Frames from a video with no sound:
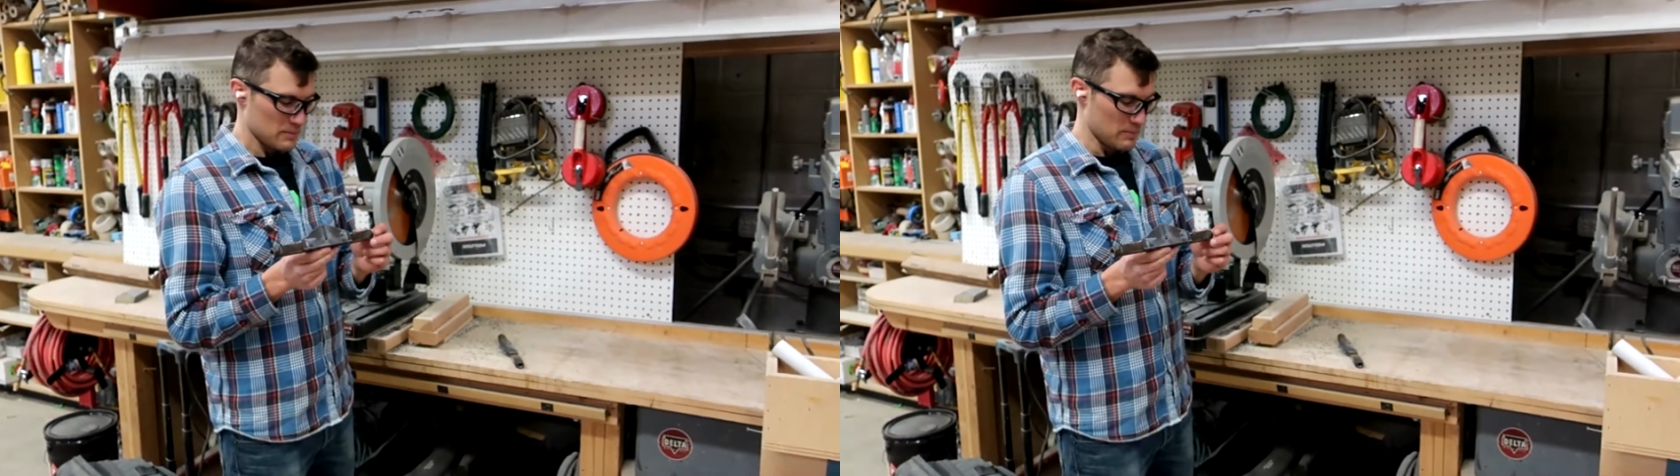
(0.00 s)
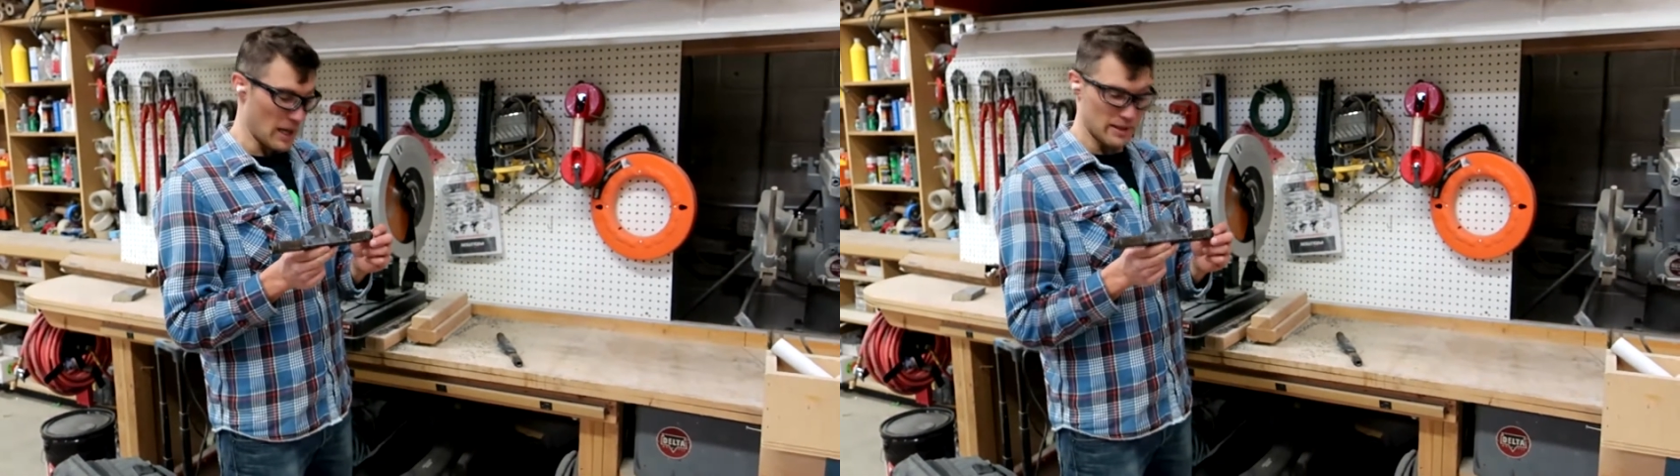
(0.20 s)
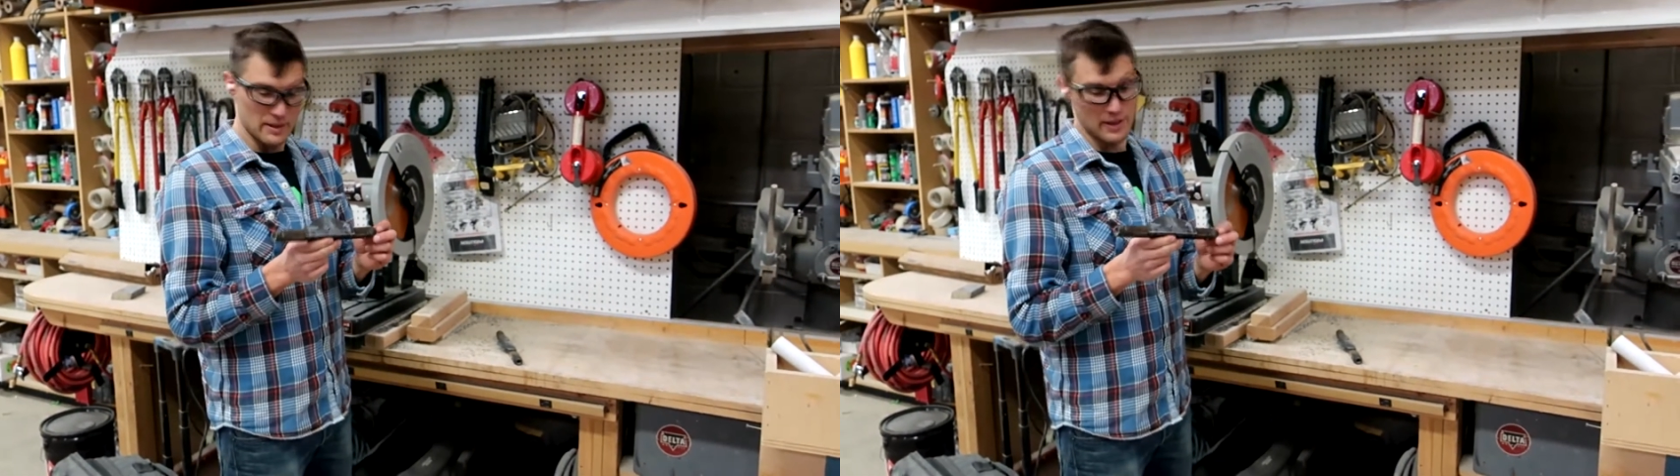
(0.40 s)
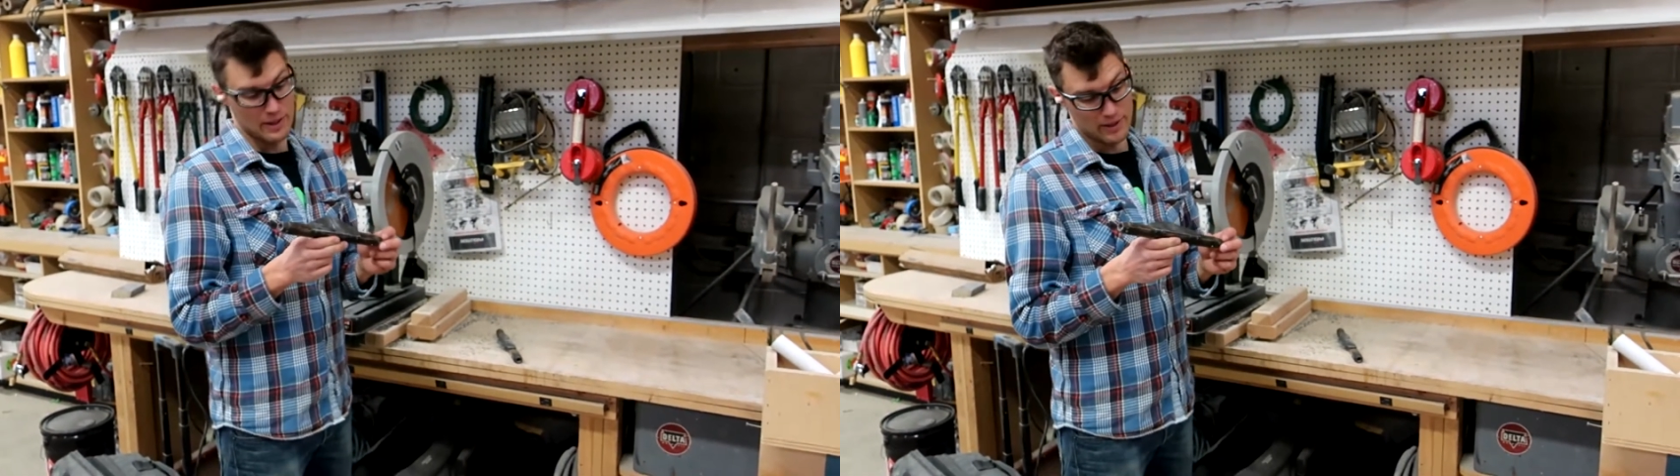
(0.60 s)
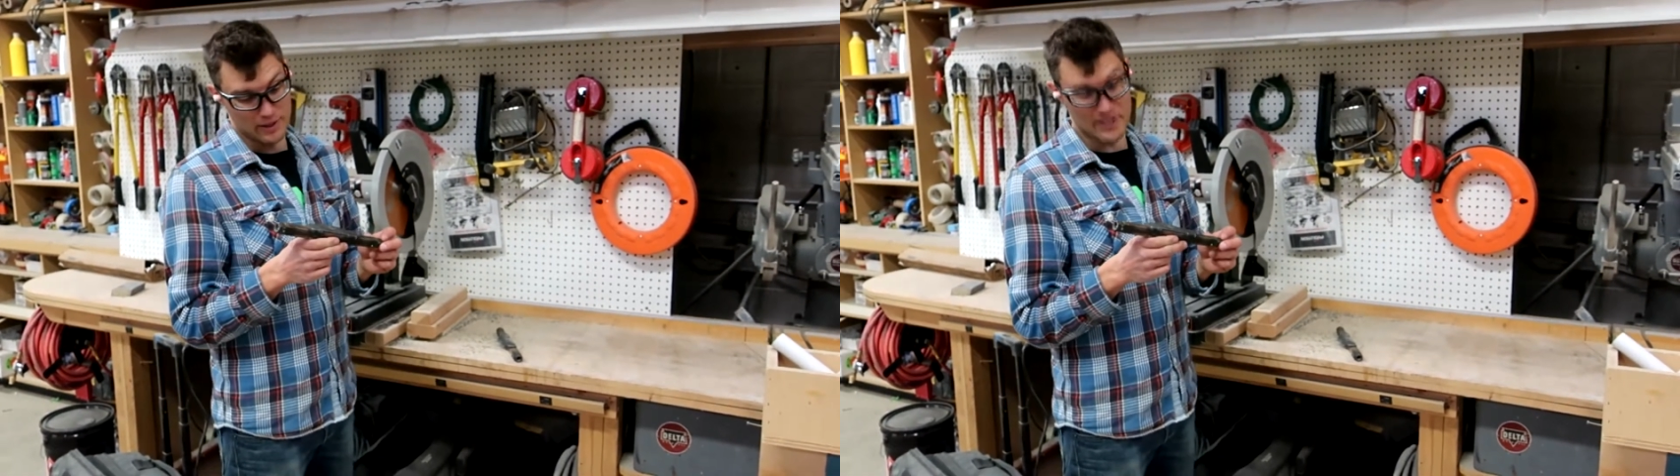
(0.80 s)
But
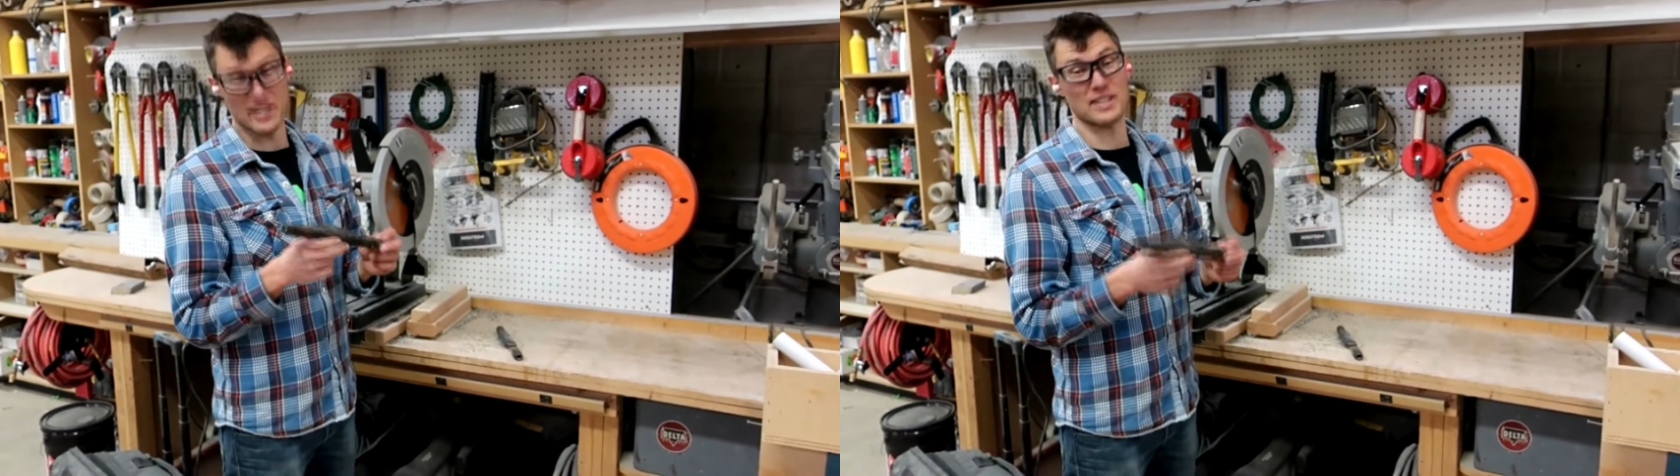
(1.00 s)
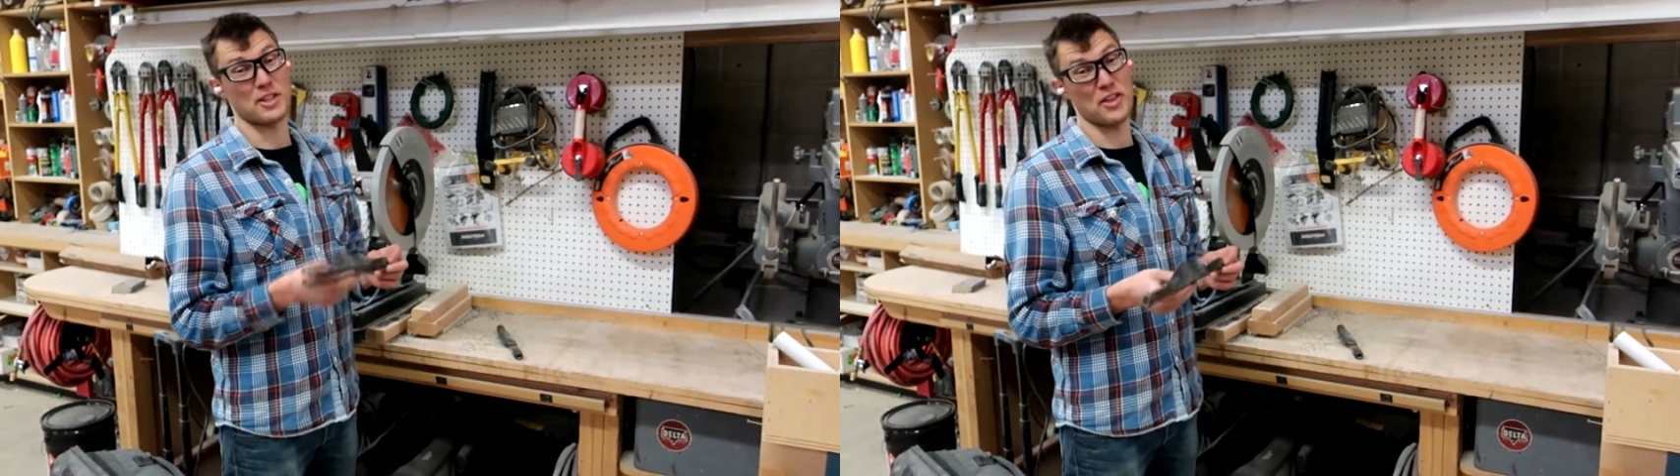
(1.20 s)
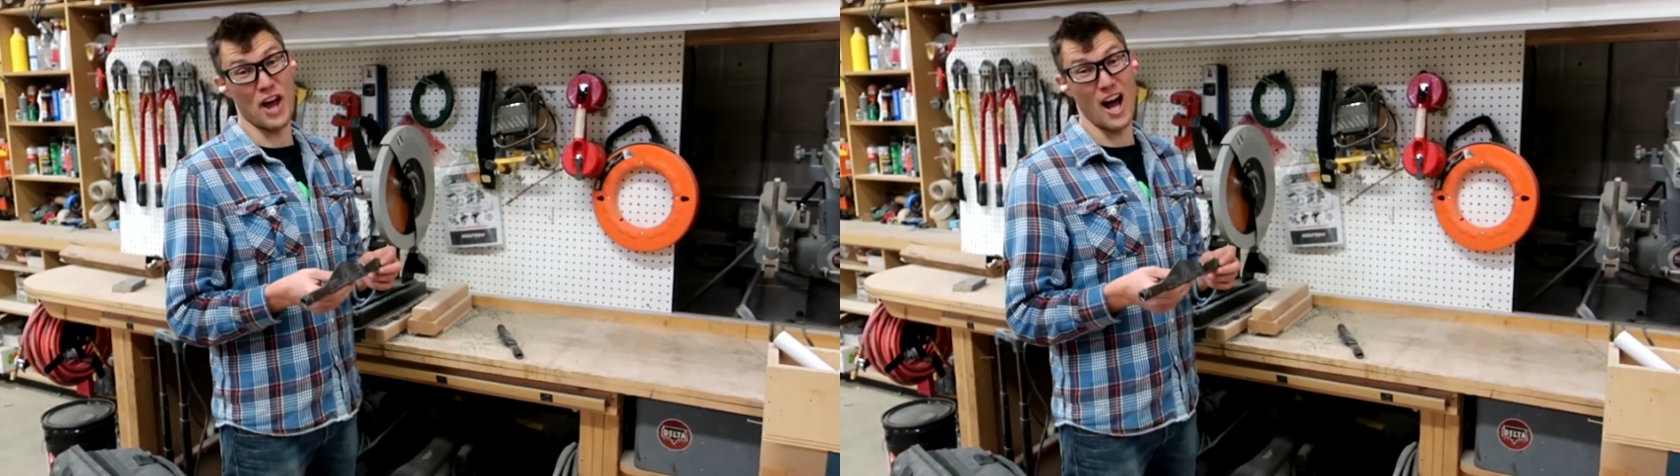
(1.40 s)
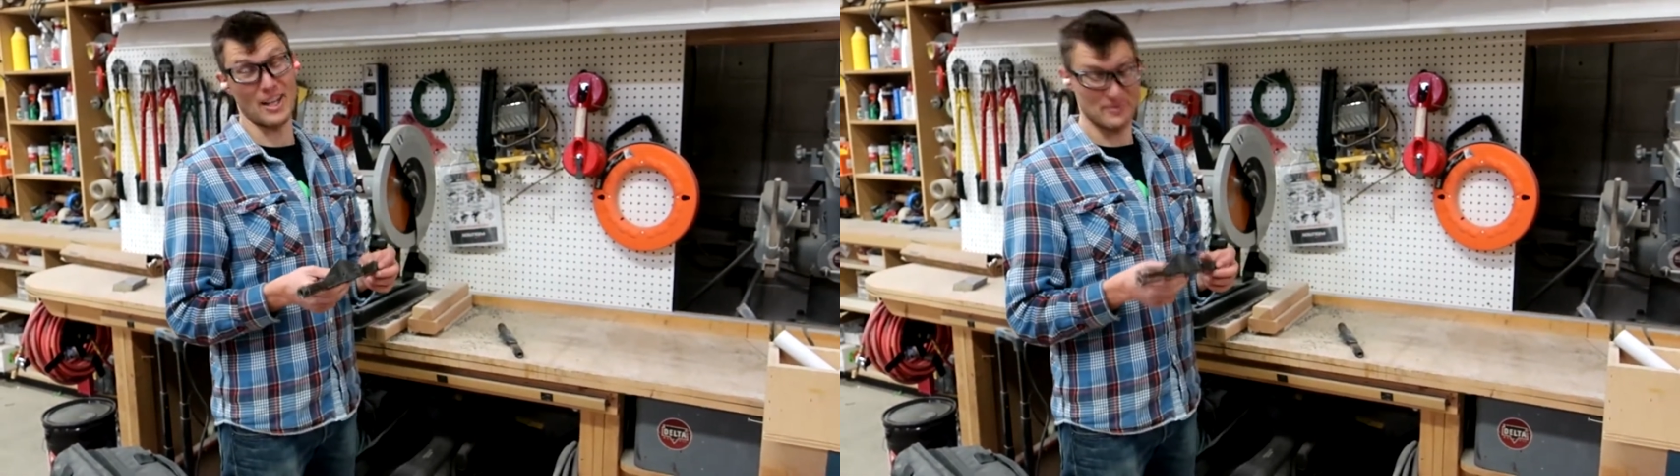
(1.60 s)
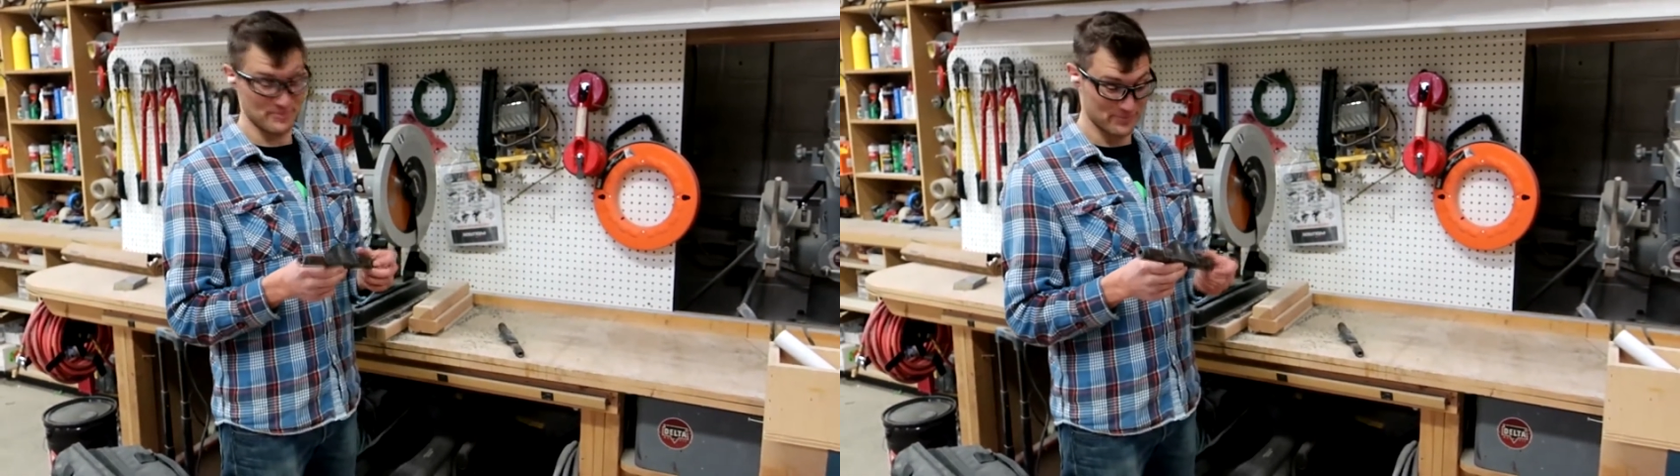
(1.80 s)
at least that's the thought.